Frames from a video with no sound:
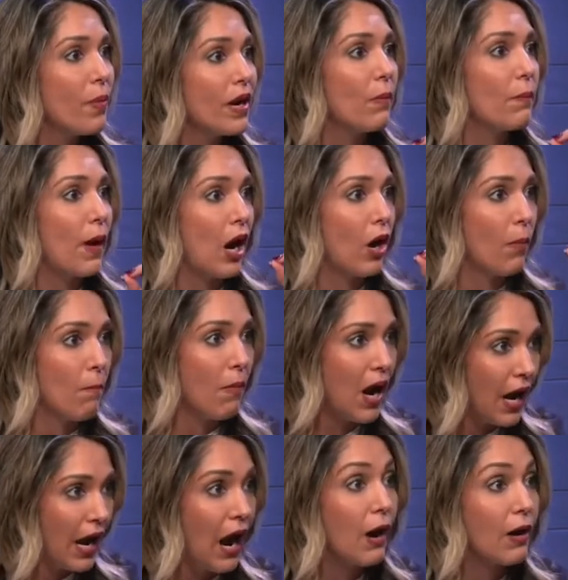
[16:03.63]
up our,
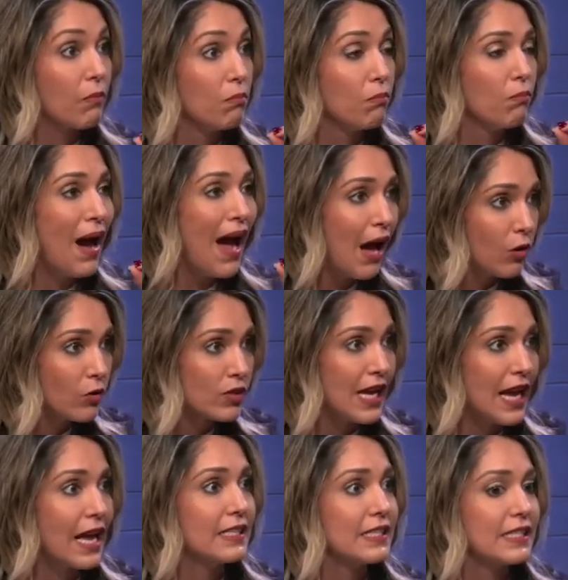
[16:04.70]
mo- our mouths
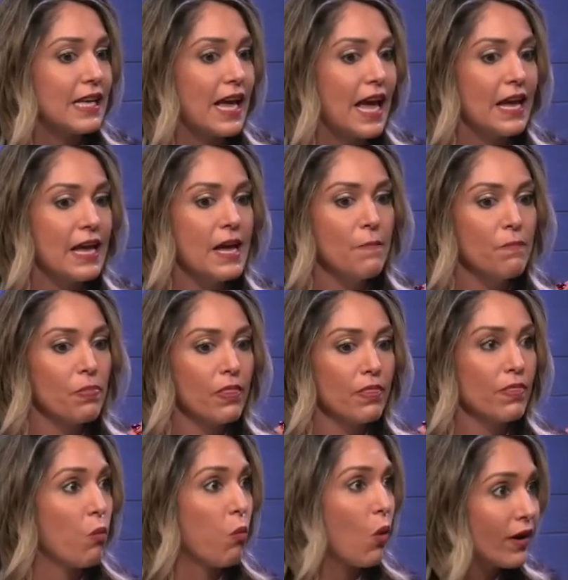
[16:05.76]
and say,
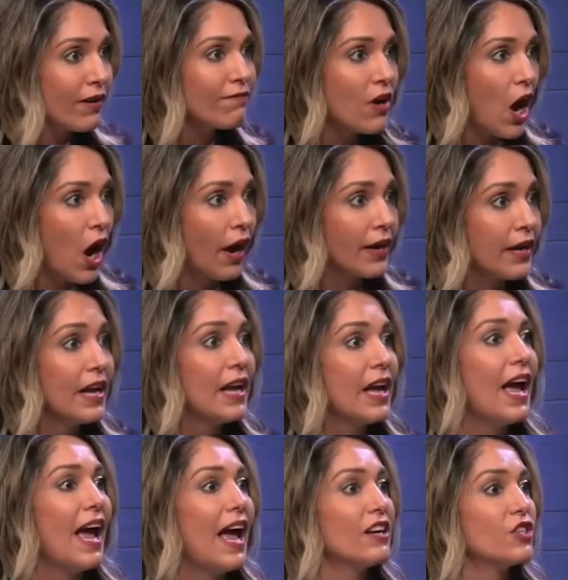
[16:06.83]
the word of God
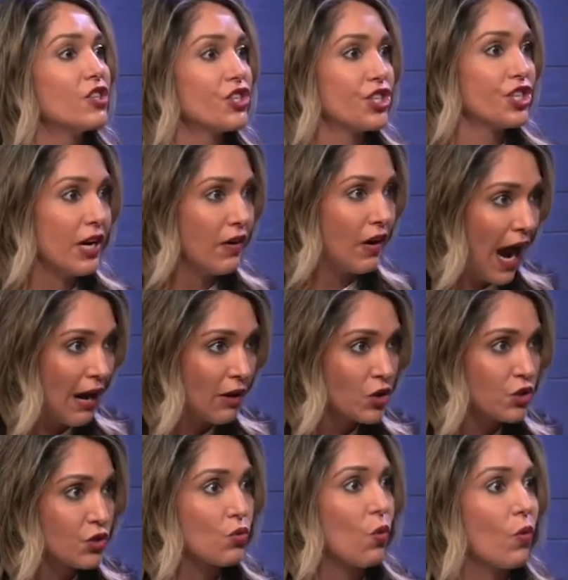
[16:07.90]
and share our
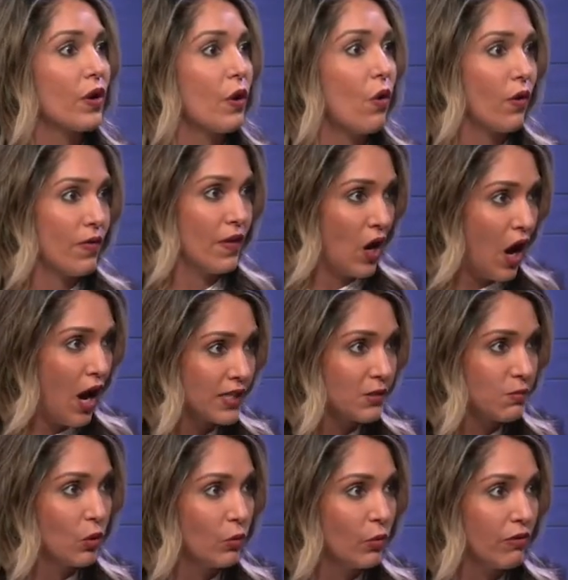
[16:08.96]
story or the
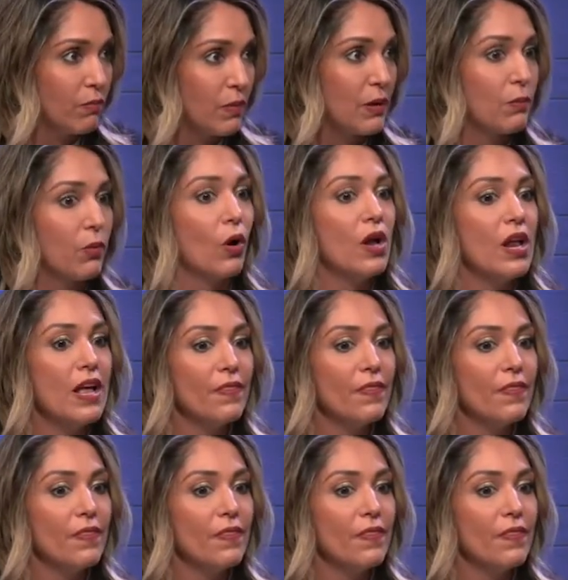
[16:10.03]
gospel with people.